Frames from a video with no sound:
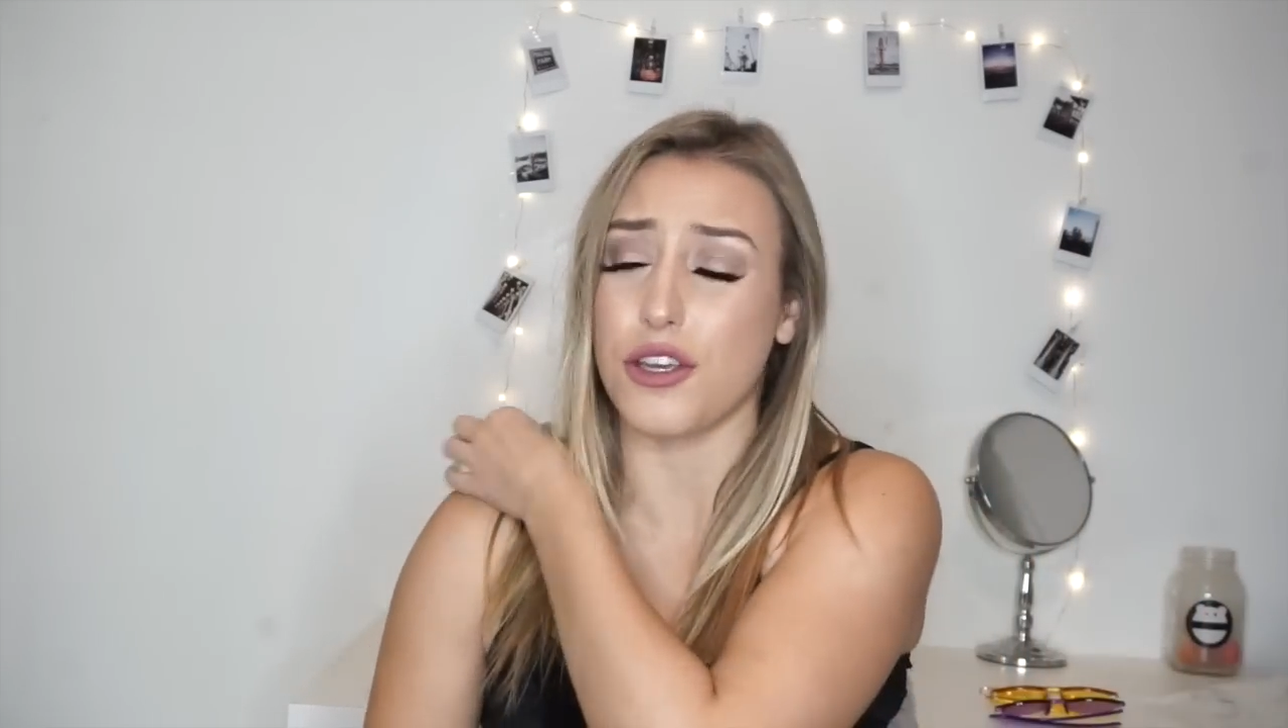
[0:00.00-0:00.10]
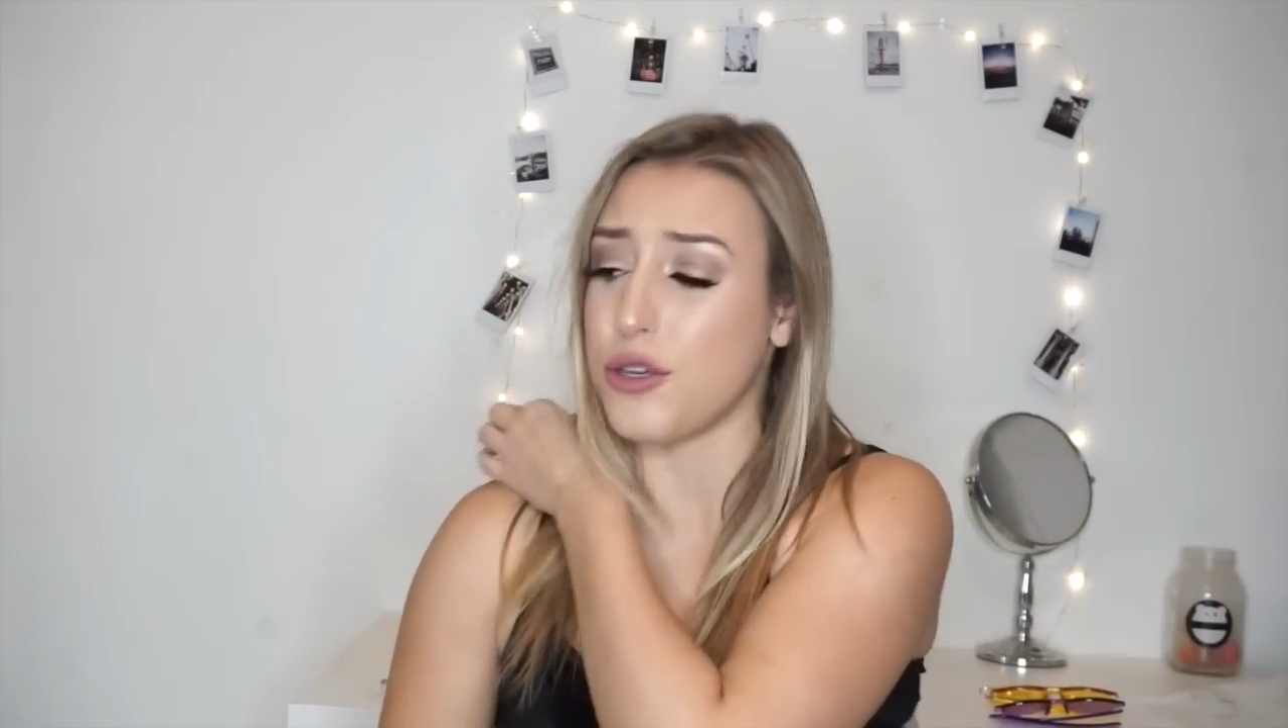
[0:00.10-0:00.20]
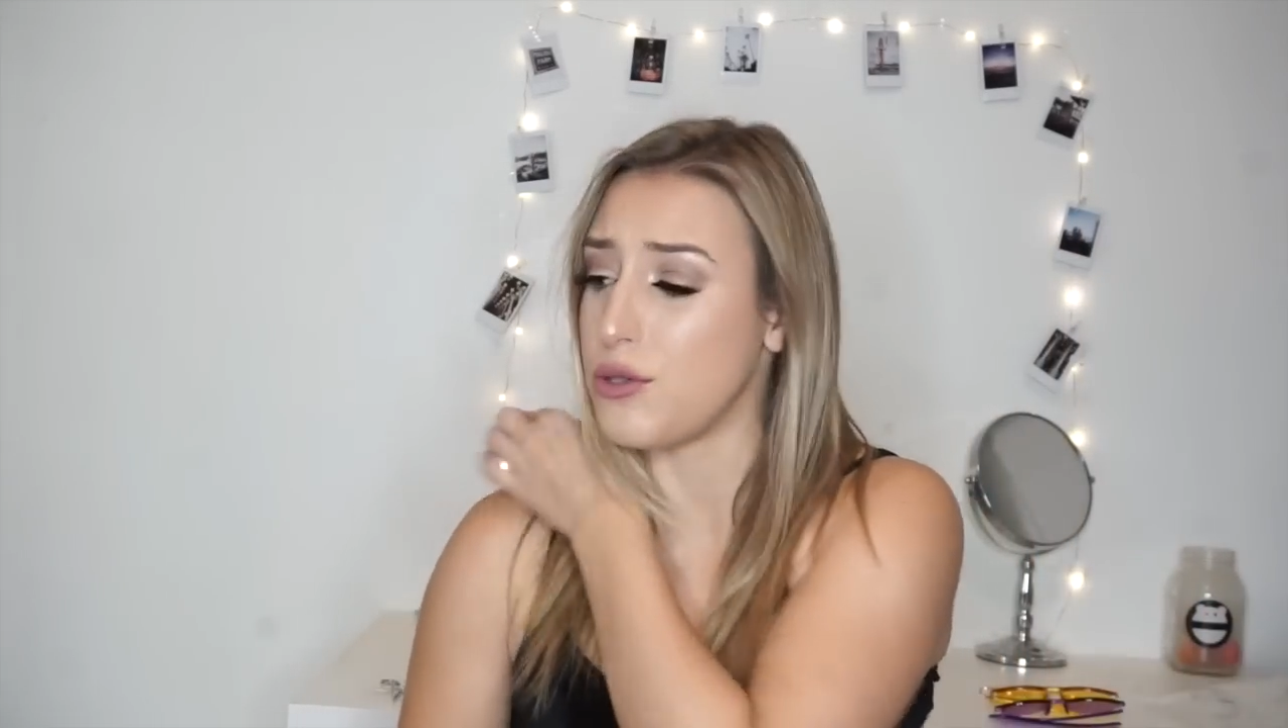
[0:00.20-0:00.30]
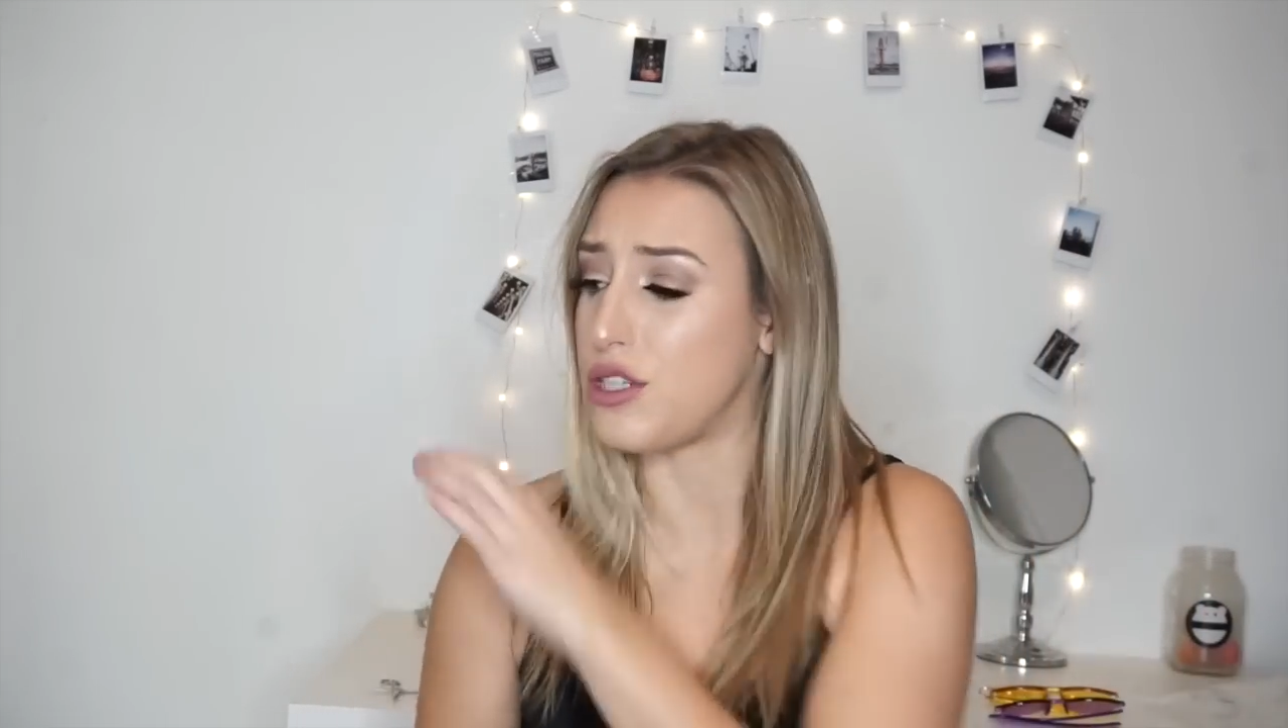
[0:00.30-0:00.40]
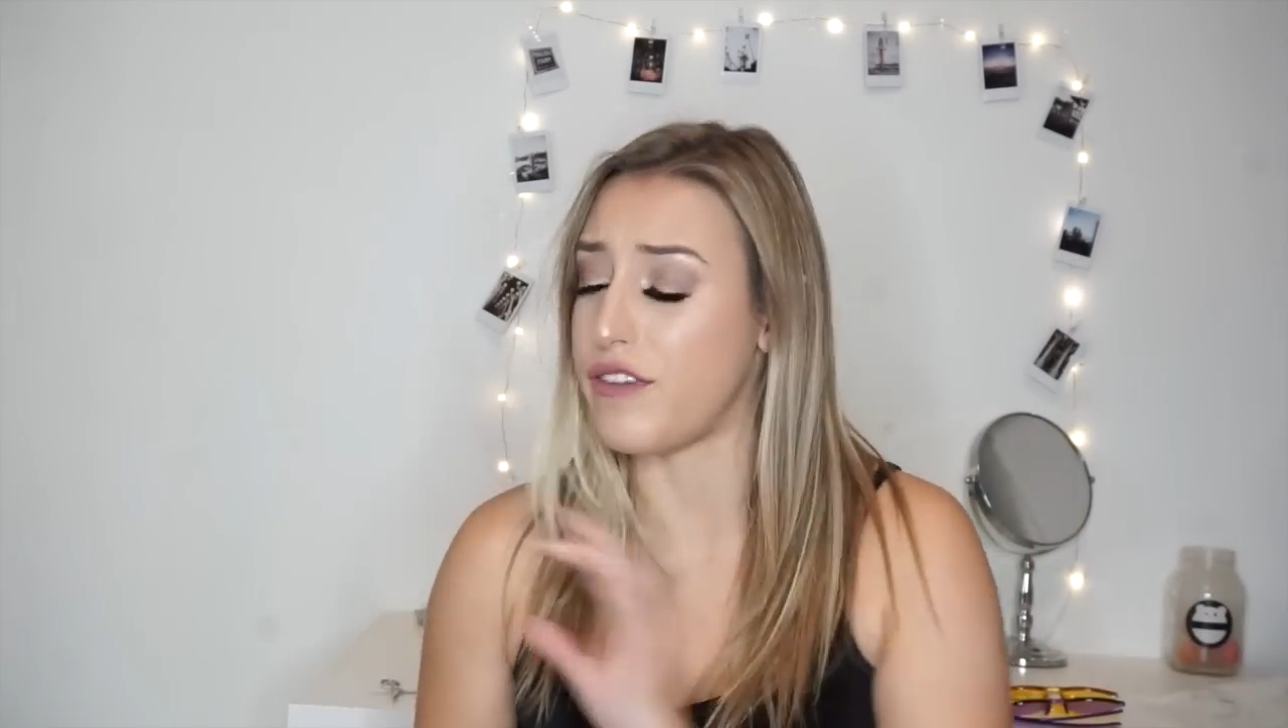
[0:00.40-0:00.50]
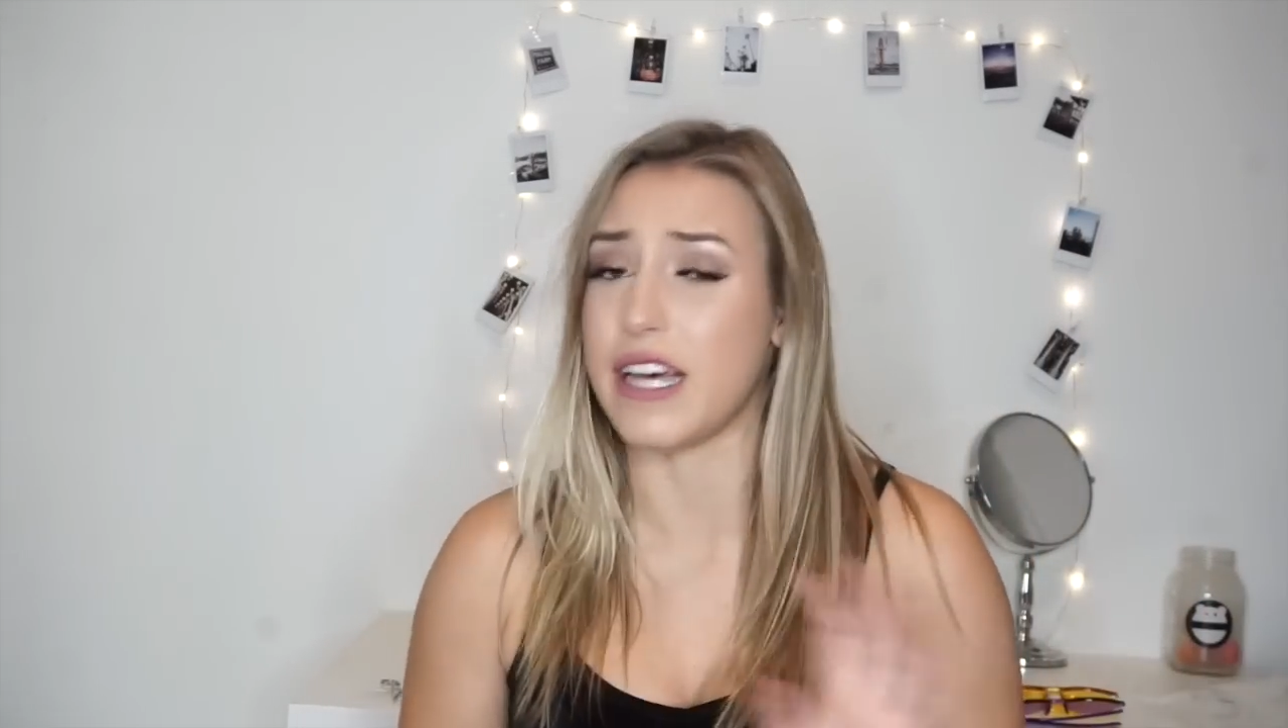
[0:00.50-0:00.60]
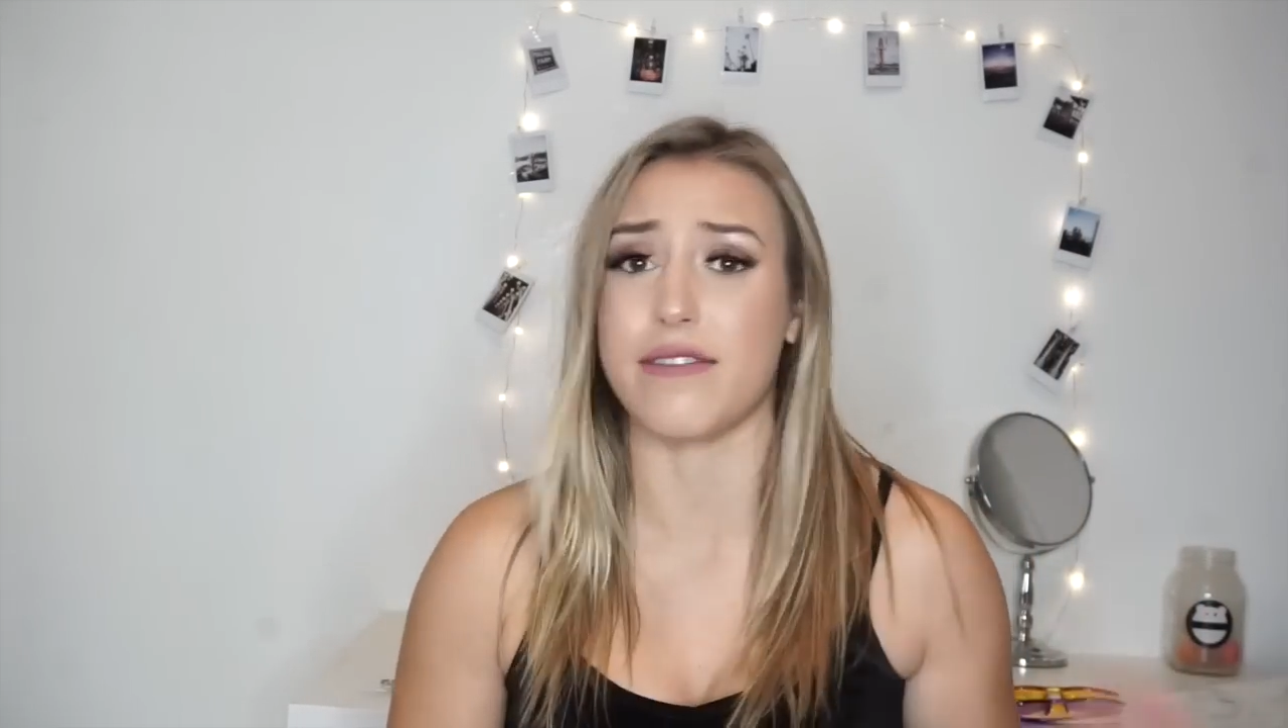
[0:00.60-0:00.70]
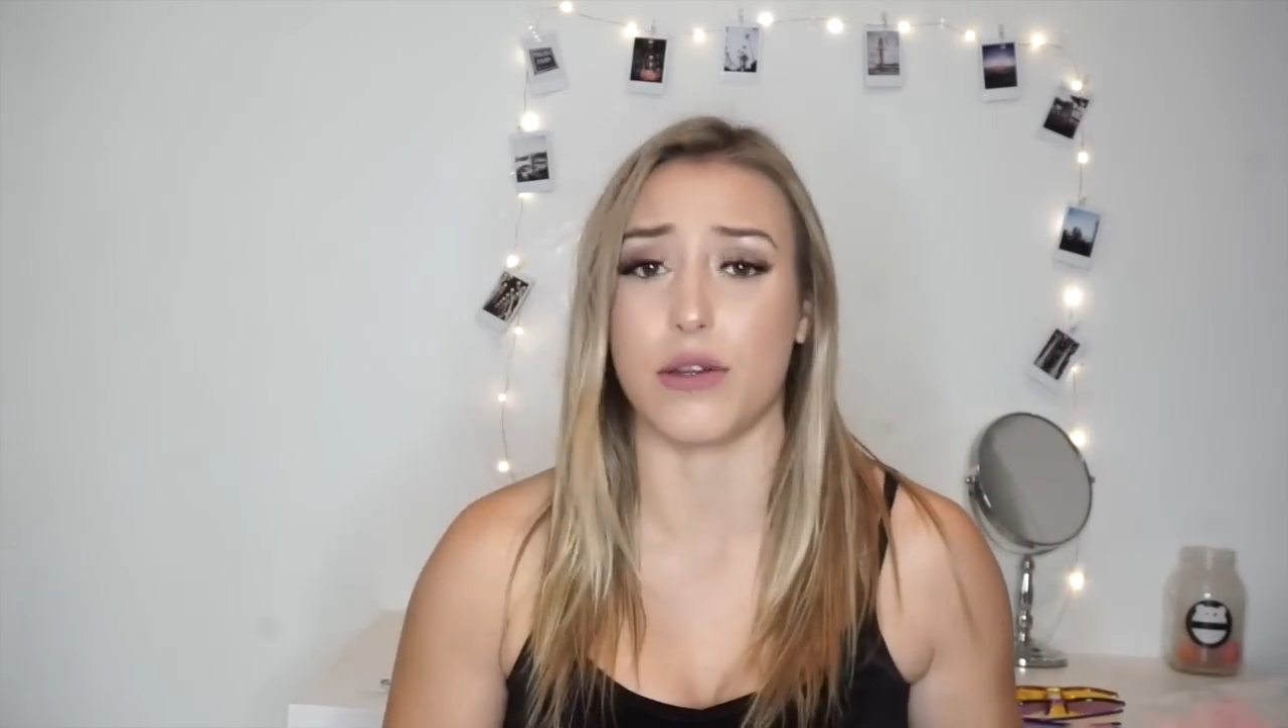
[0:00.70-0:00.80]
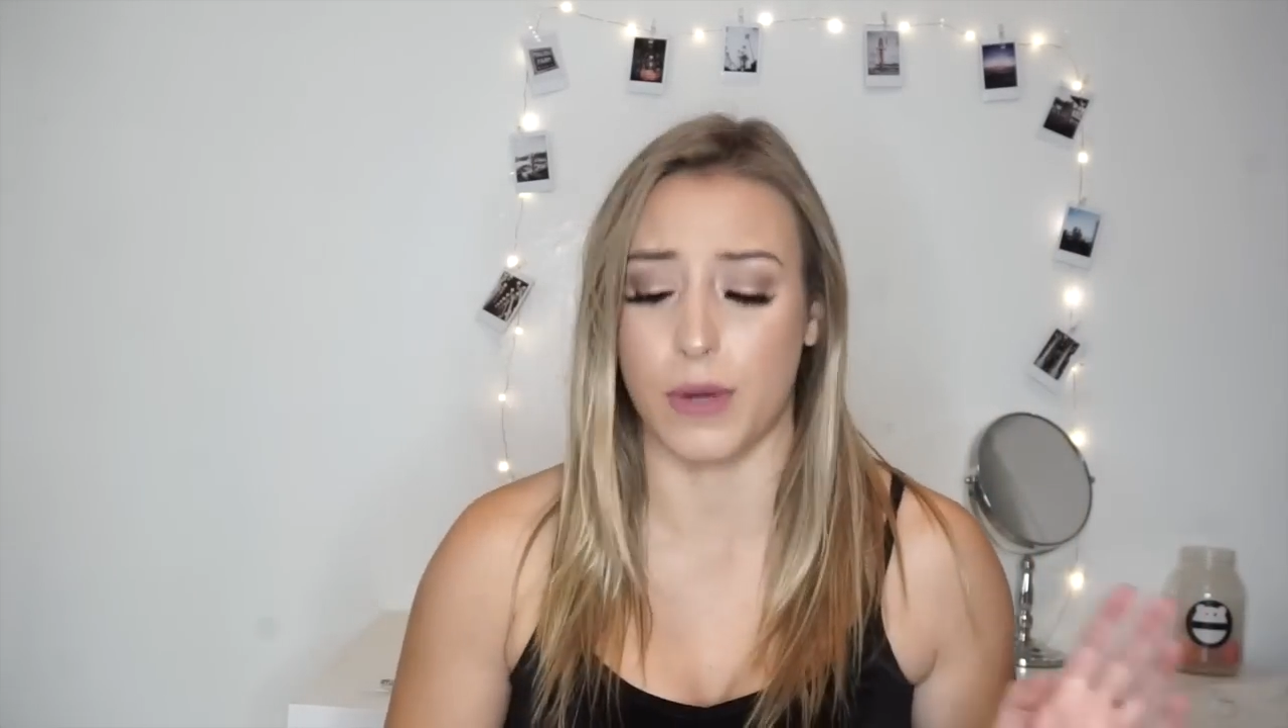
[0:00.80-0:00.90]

a huge fan of